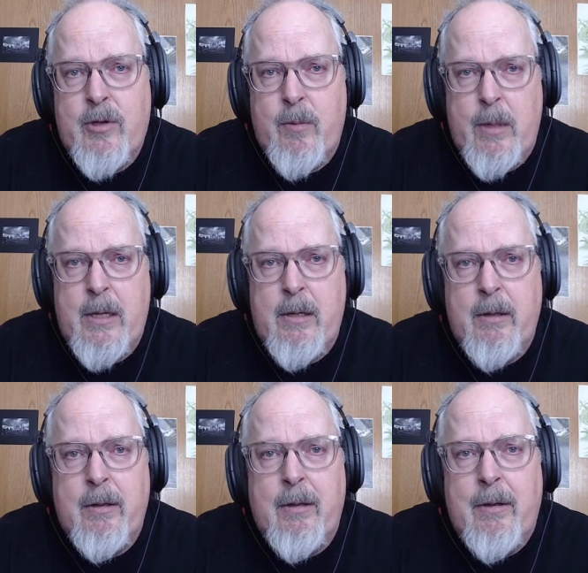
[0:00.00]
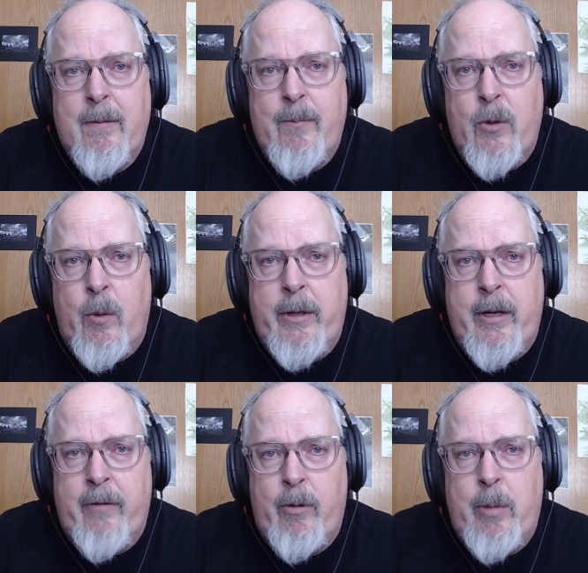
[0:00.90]
to be the one
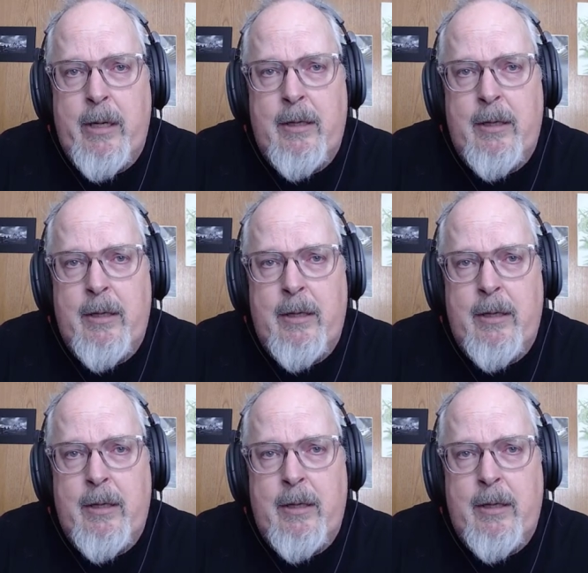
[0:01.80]
that everybody